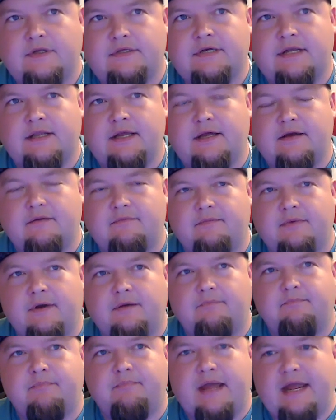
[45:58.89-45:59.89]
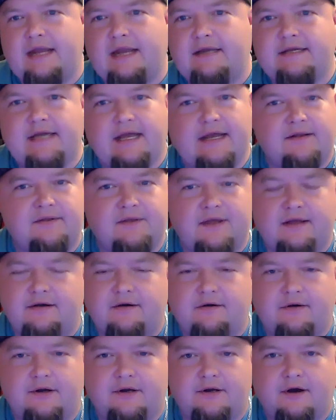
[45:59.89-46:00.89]
got like a, a pancake thing
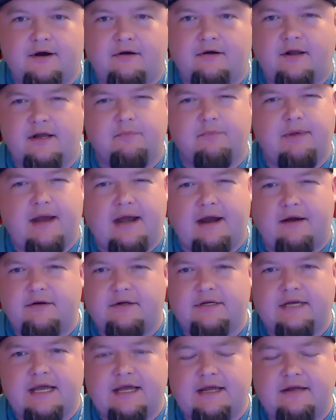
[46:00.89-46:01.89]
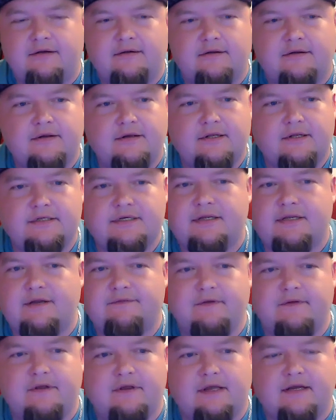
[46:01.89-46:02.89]
going on, like a pound cake. It's got
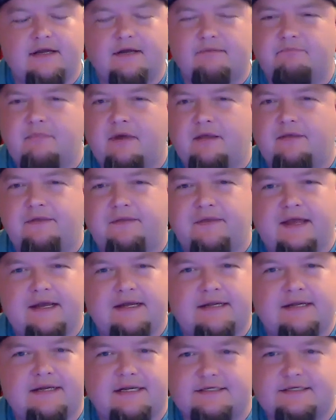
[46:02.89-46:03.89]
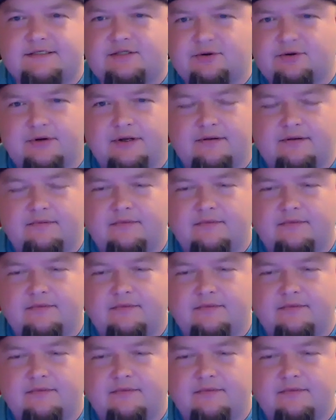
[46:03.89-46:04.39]
definitely like a, a thickness to it.